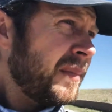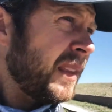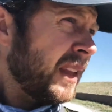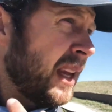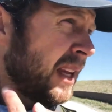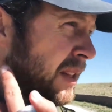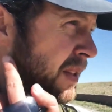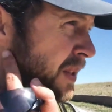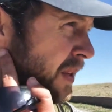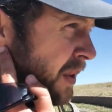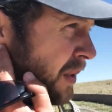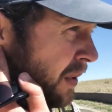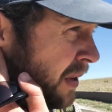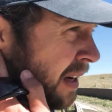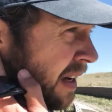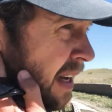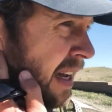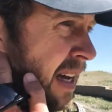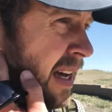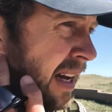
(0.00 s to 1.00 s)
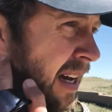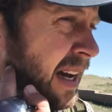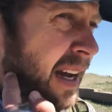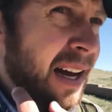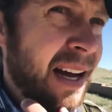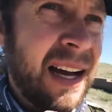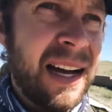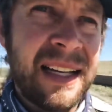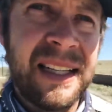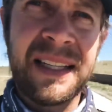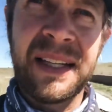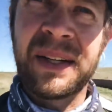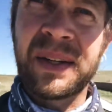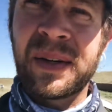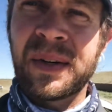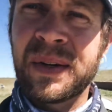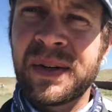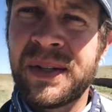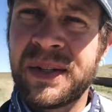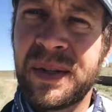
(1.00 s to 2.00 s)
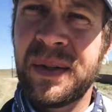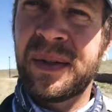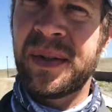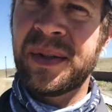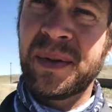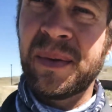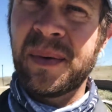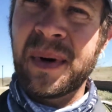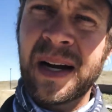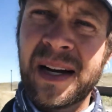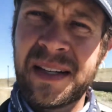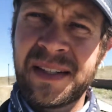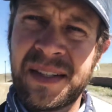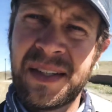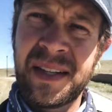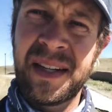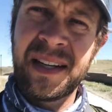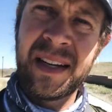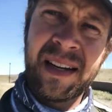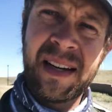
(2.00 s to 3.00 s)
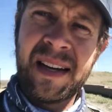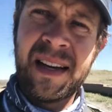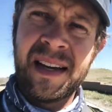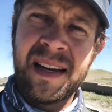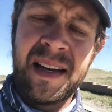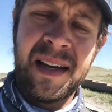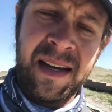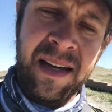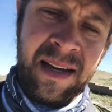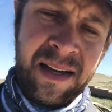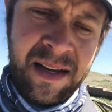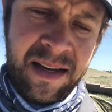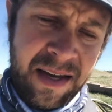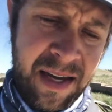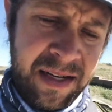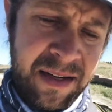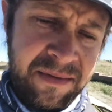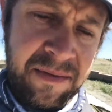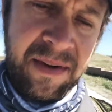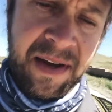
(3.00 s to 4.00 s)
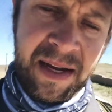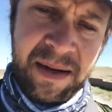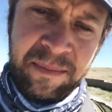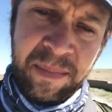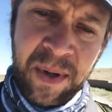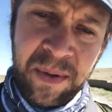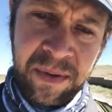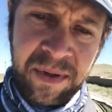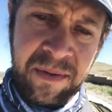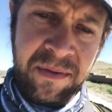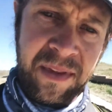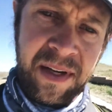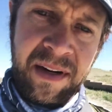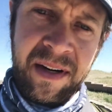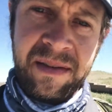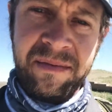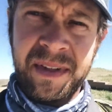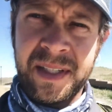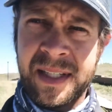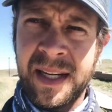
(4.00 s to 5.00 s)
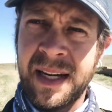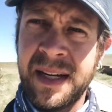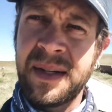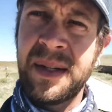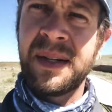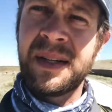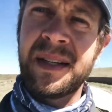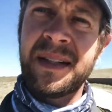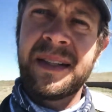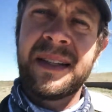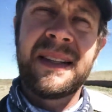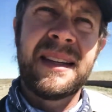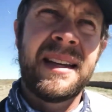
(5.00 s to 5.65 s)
And so I highly encourage you to watch and invite both of their invitations,